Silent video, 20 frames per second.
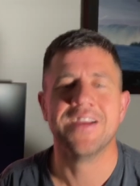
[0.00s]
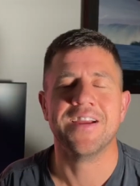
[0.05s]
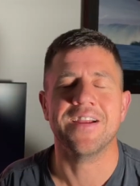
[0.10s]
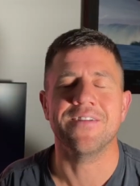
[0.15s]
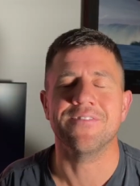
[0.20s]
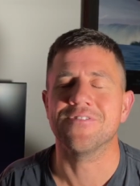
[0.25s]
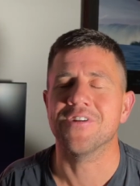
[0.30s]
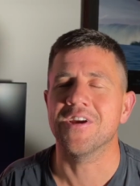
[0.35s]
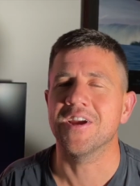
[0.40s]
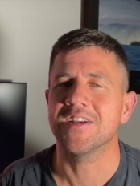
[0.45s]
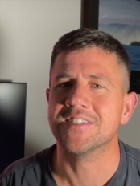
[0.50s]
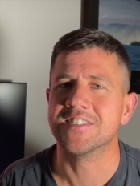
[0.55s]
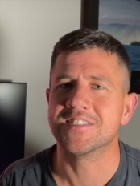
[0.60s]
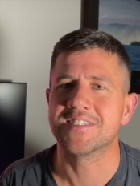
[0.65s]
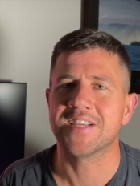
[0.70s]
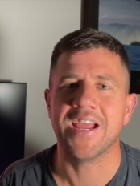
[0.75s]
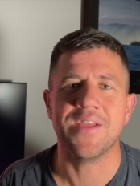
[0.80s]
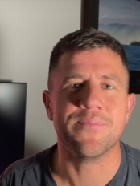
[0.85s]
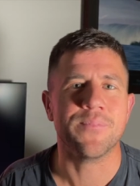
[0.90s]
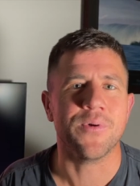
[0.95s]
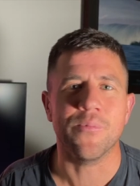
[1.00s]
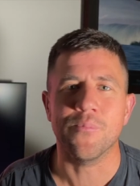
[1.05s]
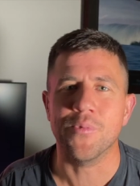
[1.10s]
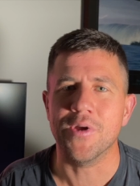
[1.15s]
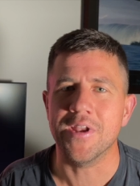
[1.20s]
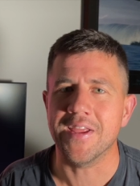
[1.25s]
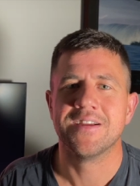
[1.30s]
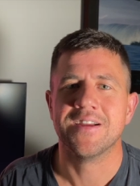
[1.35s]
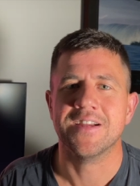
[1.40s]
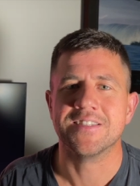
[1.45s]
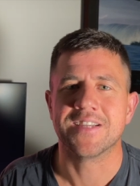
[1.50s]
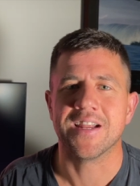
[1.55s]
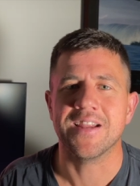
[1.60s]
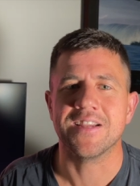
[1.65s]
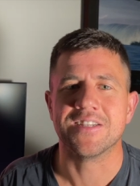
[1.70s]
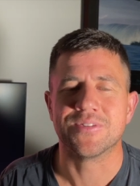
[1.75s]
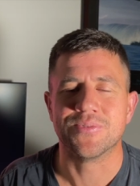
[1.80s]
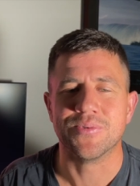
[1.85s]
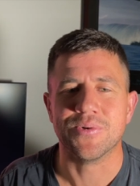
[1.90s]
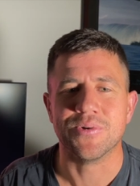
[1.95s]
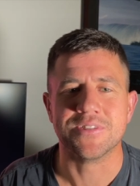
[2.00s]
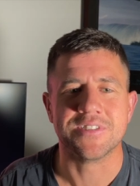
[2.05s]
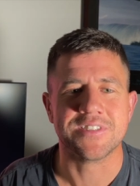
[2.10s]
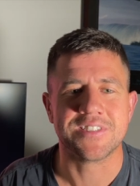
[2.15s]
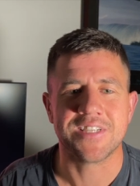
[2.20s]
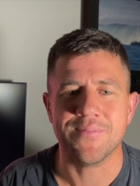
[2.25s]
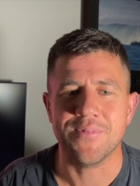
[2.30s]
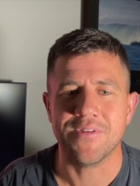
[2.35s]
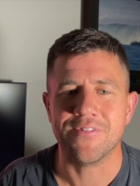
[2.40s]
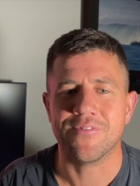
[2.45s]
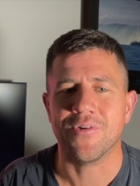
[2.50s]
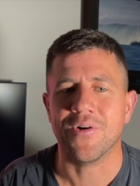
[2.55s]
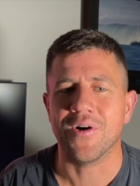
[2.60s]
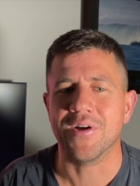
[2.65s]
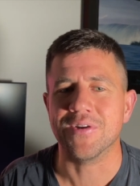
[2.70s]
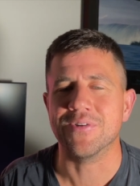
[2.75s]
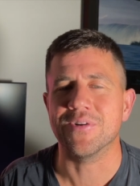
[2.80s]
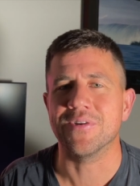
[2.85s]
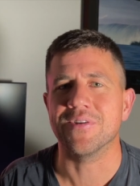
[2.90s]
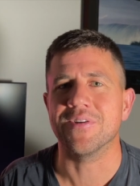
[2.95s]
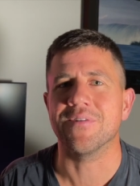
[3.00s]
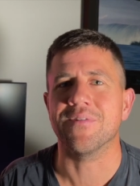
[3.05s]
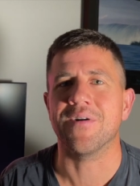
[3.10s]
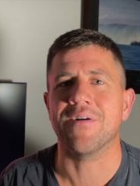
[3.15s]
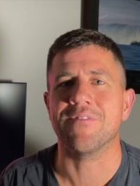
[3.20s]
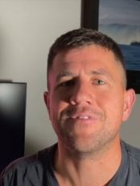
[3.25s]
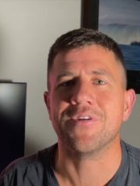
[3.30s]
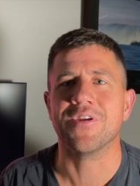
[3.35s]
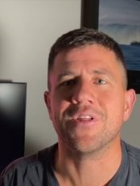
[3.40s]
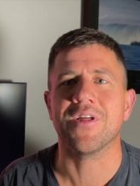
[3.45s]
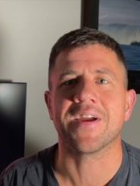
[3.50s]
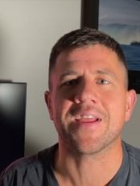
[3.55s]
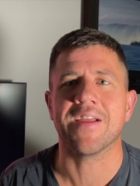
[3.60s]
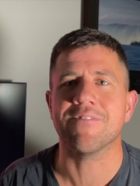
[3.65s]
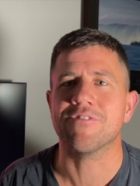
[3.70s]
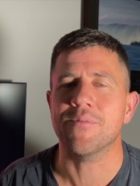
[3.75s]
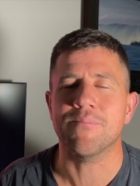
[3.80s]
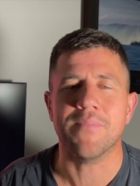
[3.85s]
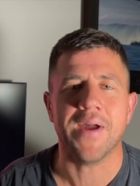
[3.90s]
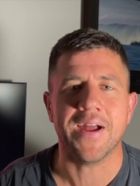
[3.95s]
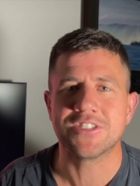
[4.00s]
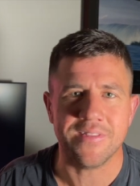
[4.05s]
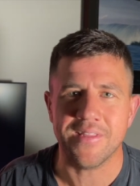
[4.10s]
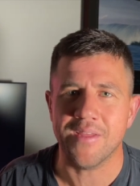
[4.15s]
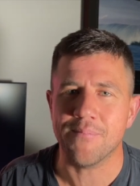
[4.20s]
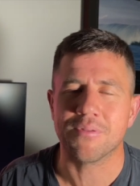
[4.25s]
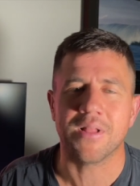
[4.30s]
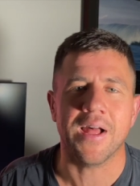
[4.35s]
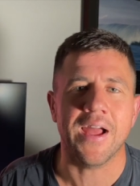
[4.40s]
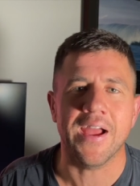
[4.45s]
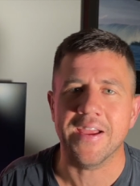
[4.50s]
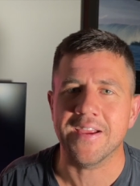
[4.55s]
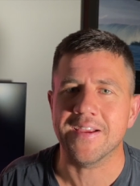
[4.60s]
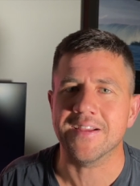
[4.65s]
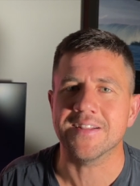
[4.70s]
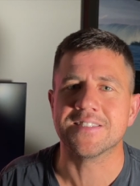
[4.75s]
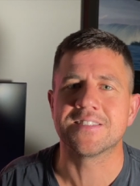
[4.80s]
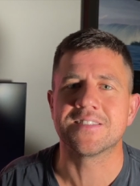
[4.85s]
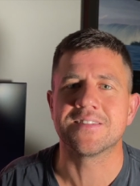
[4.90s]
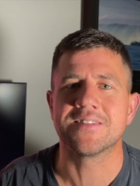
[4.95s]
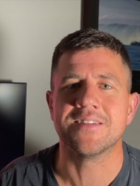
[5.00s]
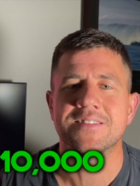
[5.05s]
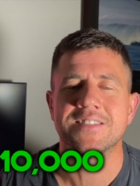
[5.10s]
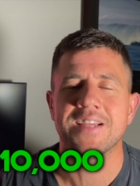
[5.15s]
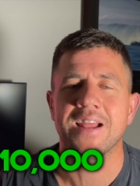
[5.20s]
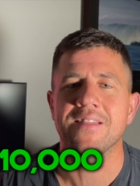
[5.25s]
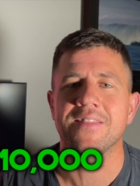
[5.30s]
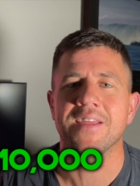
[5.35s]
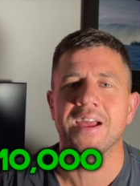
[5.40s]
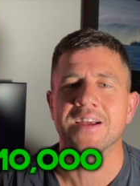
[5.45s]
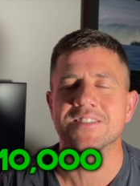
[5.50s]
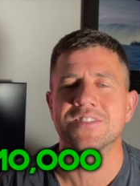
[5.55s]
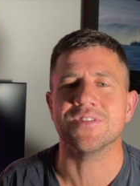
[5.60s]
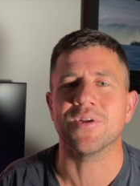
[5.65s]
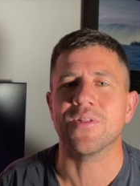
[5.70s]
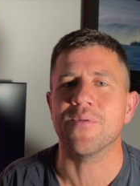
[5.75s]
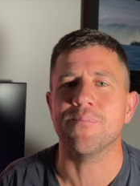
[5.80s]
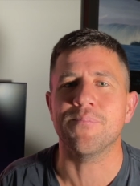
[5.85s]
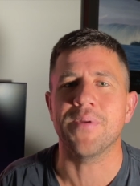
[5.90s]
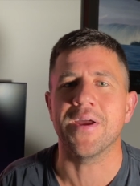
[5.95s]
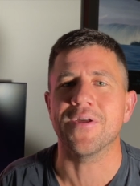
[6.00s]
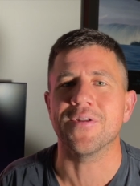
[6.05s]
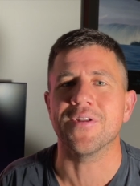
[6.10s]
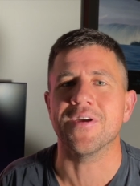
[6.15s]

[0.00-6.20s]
And France just keep on winning. It's getting towards the semi final, and I feel like every match they're playing, it's a $10,000 bet on